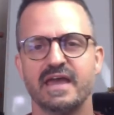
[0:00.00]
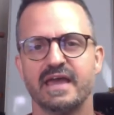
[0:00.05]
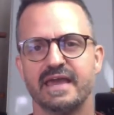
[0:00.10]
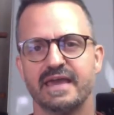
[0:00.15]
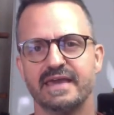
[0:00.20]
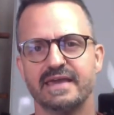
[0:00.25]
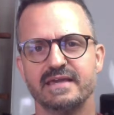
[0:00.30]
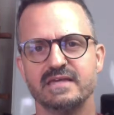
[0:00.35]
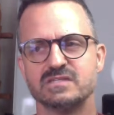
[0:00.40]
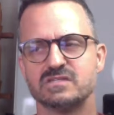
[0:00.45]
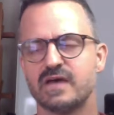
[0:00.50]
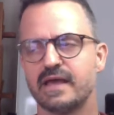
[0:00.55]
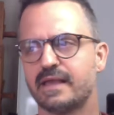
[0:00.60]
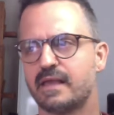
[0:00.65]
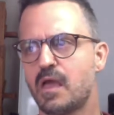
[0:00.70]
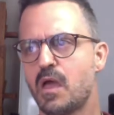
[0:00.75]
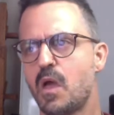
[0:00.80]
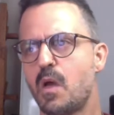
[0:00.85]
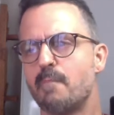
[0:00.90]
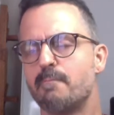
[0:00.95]
is like
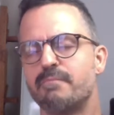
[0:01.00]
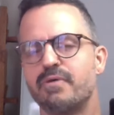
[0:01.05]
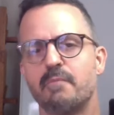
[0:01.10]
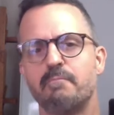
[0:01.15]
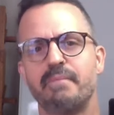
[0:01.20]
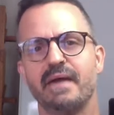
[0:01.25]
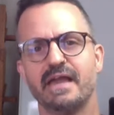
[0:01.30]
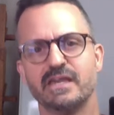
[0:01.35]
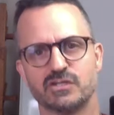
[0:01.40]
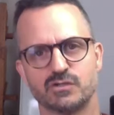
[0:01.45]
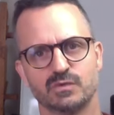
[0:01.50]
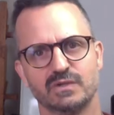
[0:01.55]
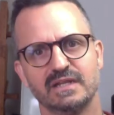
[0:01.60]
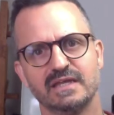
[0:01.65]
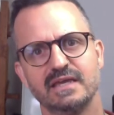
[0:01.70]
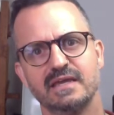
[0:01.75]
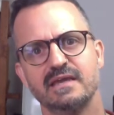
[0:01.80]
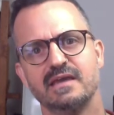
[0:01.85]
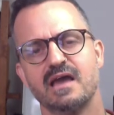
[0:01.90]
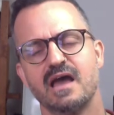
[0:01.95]

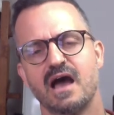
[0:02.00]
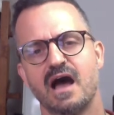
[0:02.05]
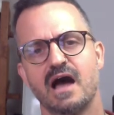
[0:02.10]
perpetually